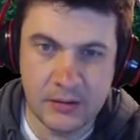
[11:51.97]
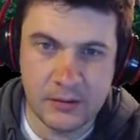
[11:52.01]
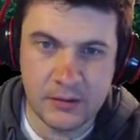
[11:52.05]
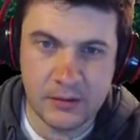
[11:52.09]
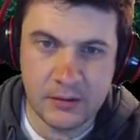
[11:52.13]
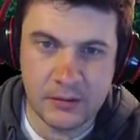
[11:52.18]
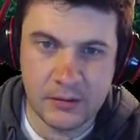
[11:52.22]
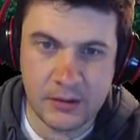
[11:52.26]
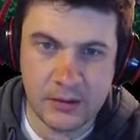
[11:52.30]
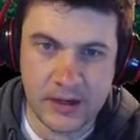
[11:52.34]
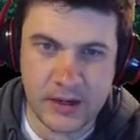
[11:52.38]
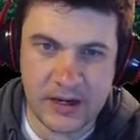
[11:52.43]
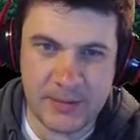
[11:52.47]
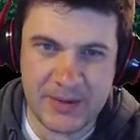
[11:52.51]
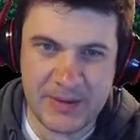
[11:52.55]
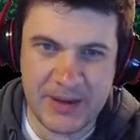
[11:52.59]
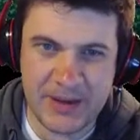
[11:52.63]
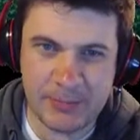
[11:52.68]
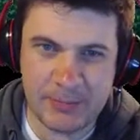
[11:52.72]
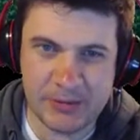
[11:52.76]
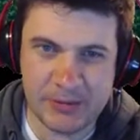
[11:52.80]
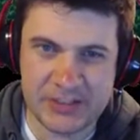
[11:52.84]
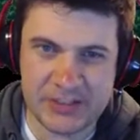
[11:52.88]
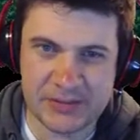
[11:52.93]
Not a
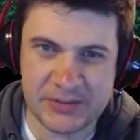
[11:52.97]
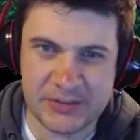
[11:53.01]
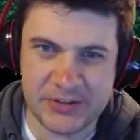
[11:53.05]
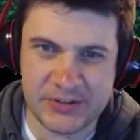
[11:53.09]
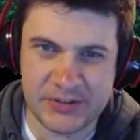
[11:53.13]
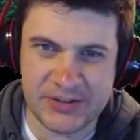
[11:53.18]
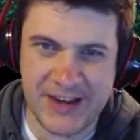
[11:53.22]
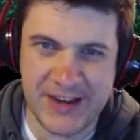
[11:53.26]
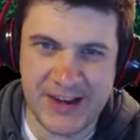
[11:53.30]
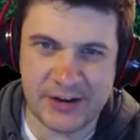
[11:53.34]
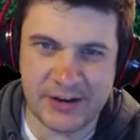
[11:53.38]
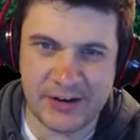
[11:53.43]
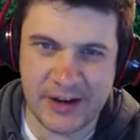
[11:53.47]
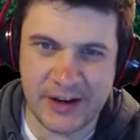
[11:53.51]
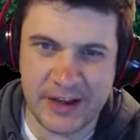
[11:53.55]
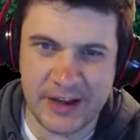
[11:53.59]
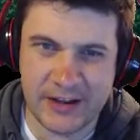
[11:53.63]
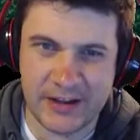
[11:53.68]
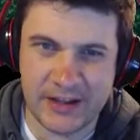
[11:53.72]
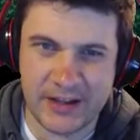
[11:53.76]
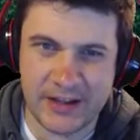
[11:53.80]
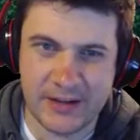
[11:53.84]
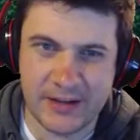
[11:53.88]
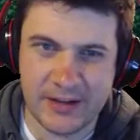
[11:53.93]
bad place to retire at, huh?